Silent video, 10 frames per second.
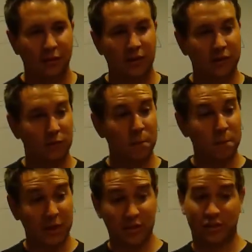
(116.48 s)
They're going to give you a
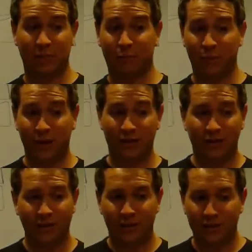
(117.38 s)
much cheaper
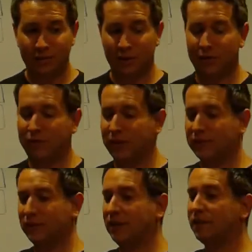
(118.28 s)
rate. As a matter of
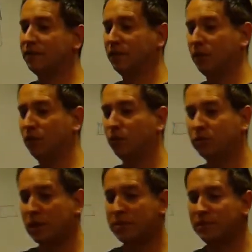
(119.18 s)
fact, if your
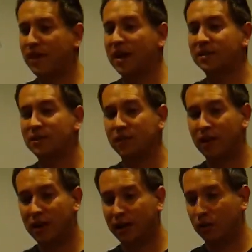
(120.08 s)
load time is fast and you
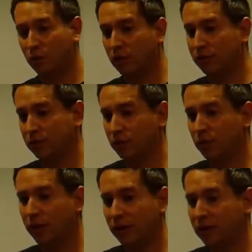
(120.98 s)
have a higher quality
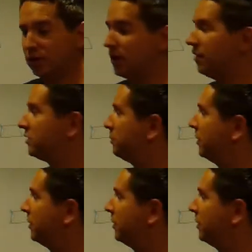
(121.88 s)
score. So now